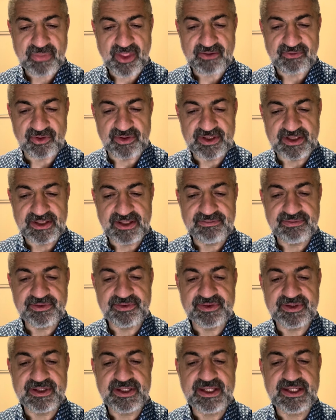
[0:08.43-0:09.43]
For he delivers
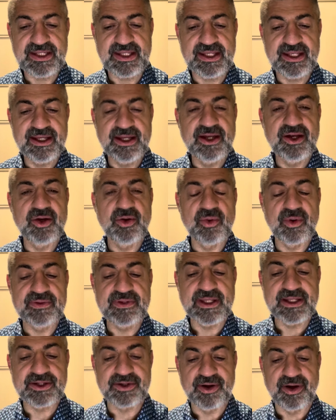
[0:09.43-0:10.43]
the needy when
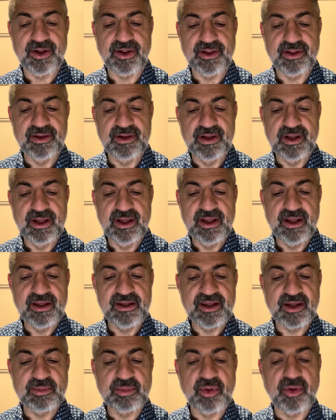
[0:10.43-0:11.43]
they call,
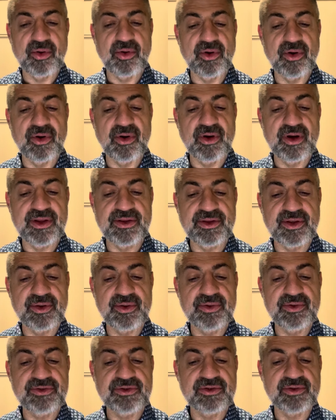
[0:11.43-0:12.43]
the poor and
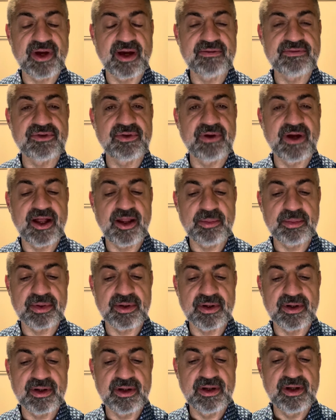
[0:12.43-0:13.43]
those who have no helper.